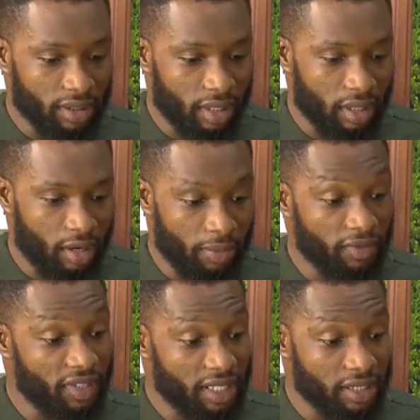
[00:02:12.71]
a couple of
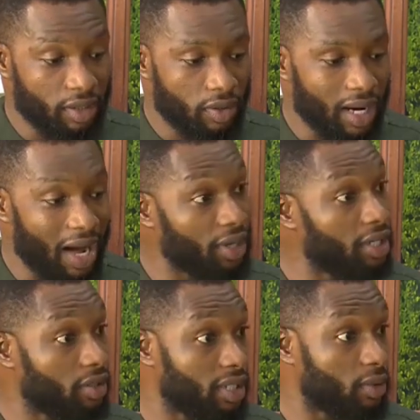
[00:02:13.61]
years ago how
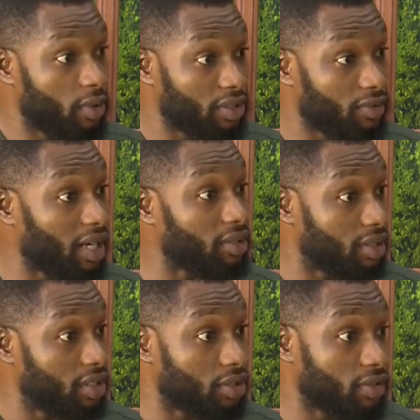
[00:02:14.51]
ignorant I was around the
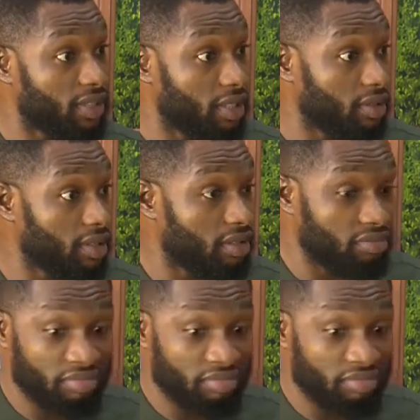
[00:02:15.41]
issue of sickle cell.